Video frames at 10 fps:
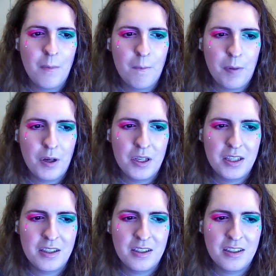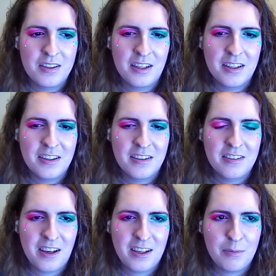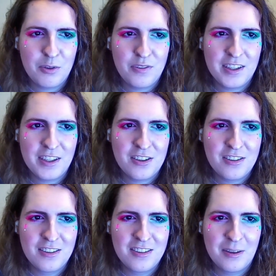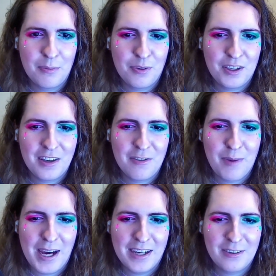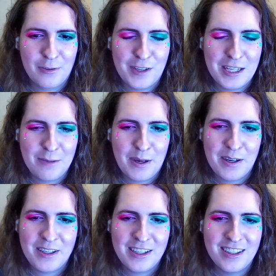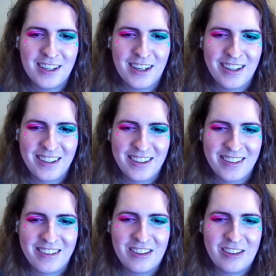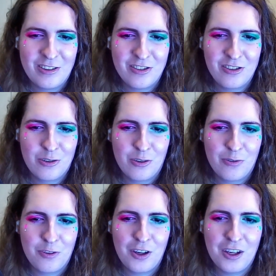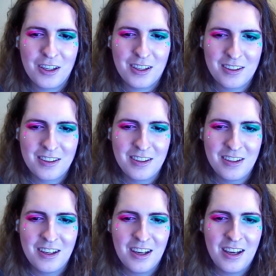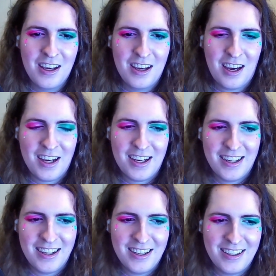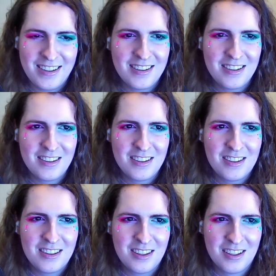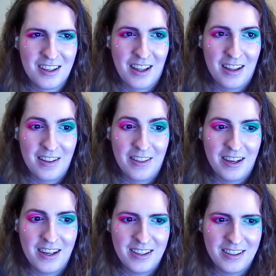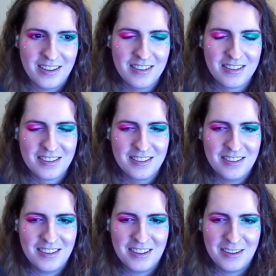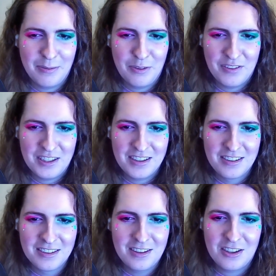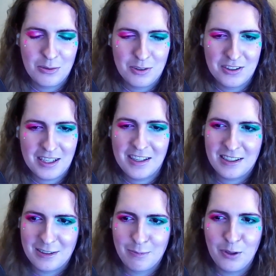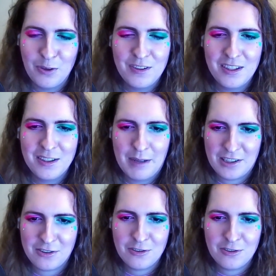But then in the second movie, they simply give Max a fake berry, and she turns into a frog. And then, in this movie, she once again gets poofed into magical